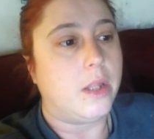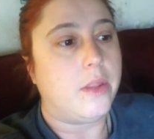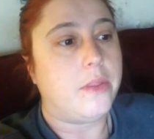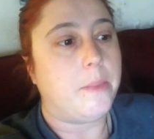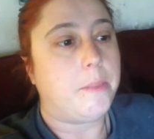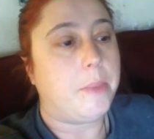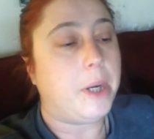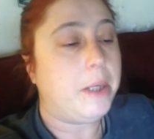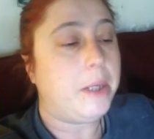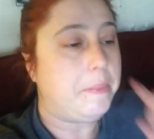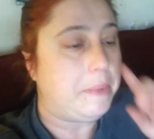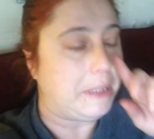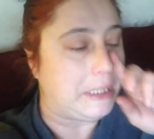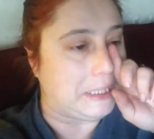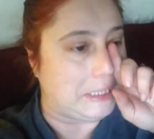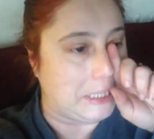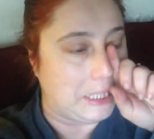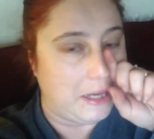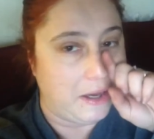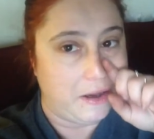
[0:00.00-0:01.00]
the
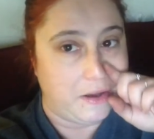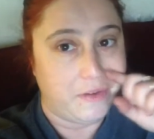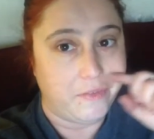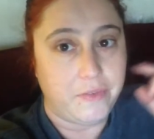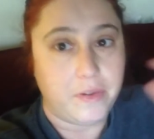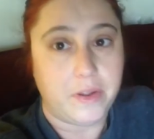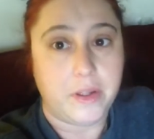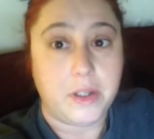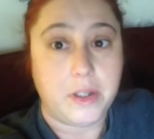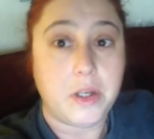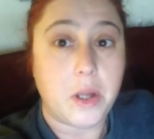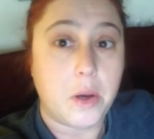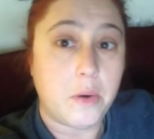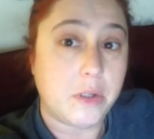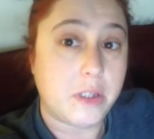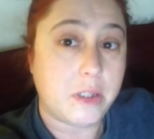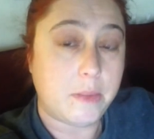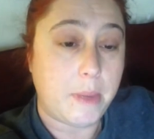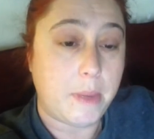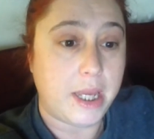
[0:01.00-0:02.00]
purpose of No
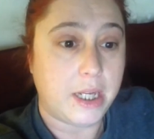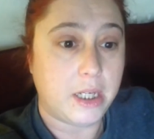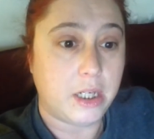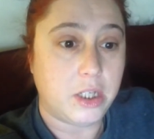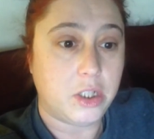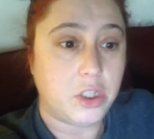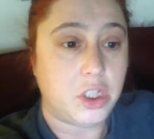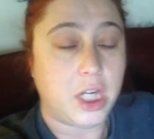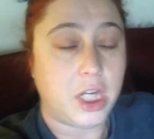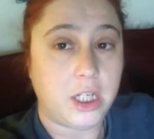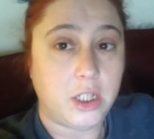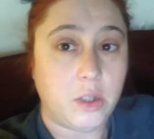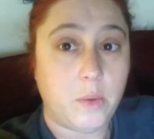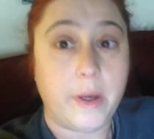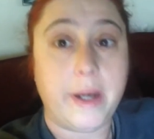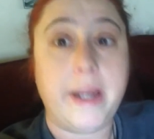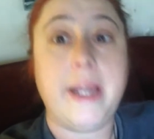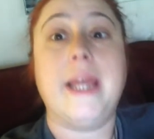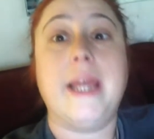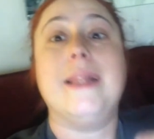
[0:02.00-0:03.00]
Spend
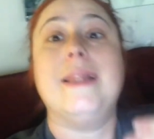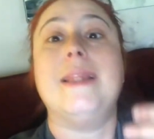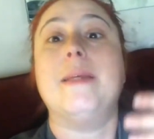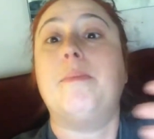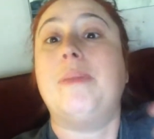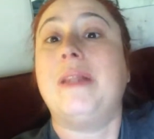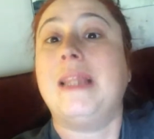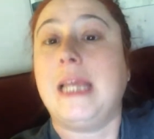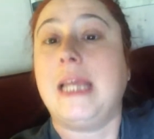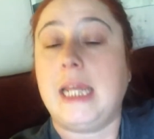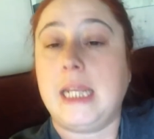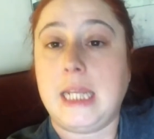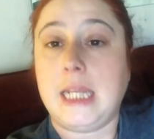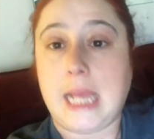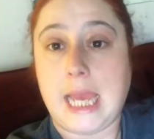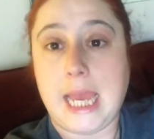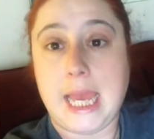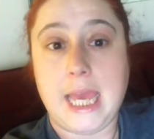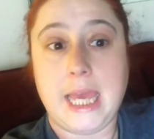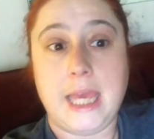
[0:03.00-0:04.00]
January and the planning
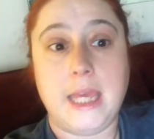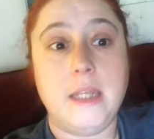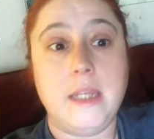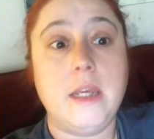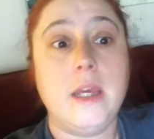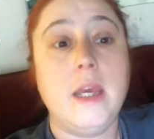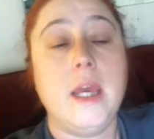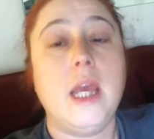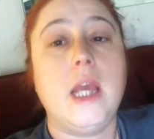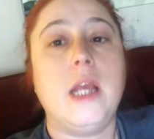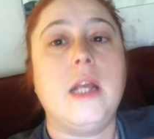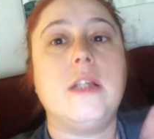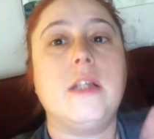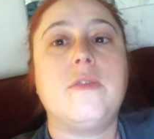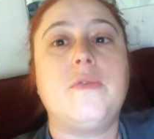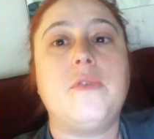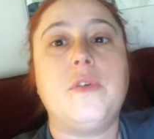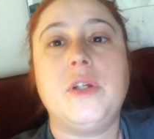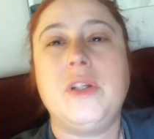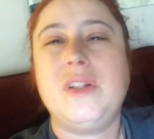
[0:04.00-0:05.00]
ahead is
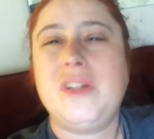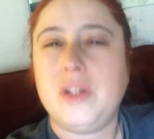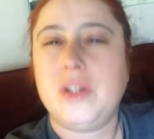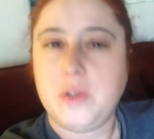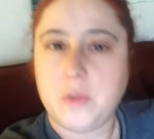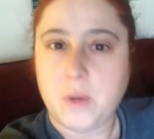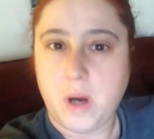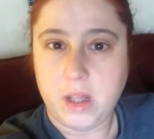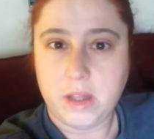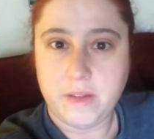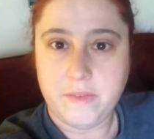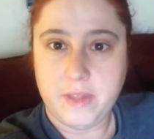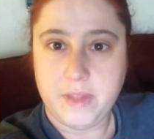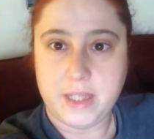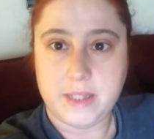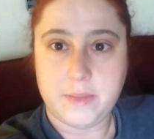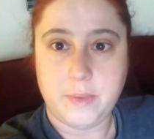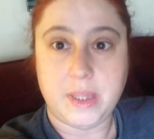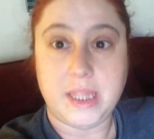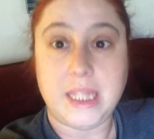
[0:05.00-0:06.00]
for you to do all of
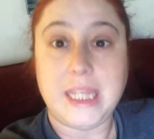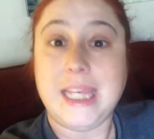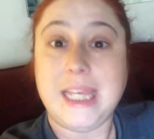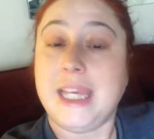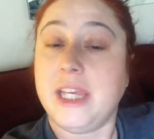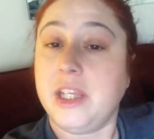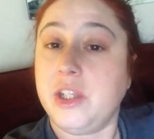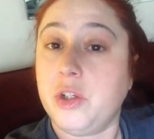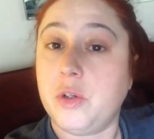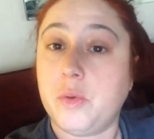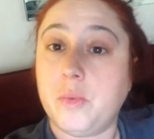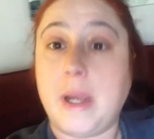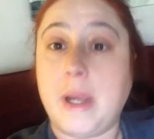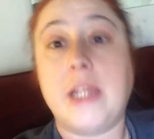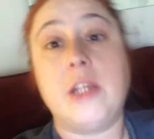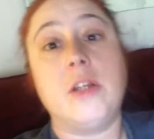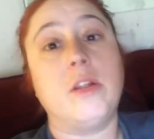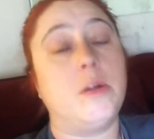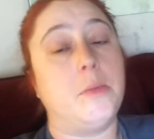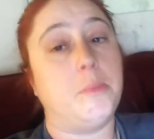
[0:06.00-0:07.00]
this within your
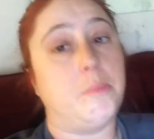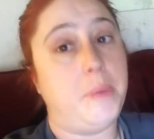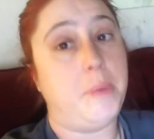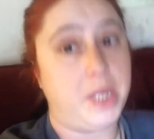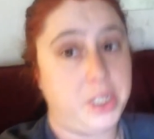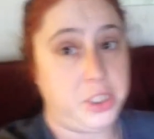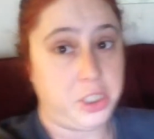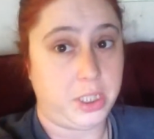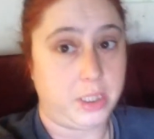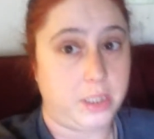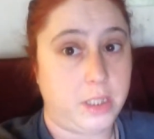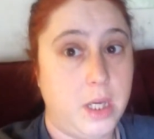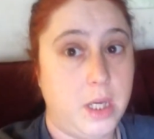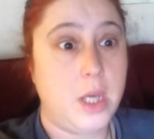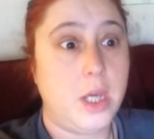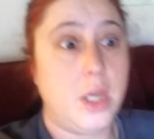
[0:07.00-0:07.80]
regular budget.